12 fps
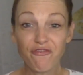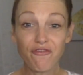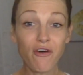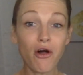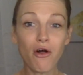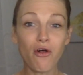
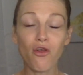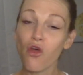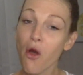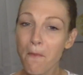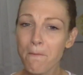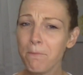
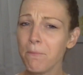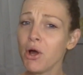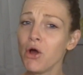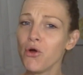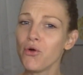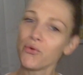full
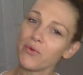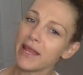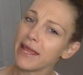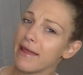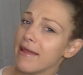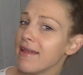moon
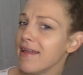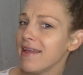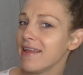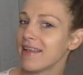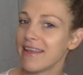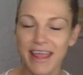
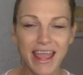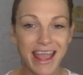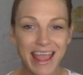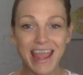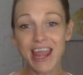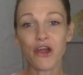in
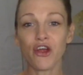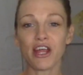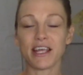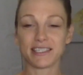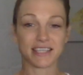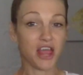
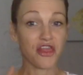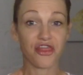Aries.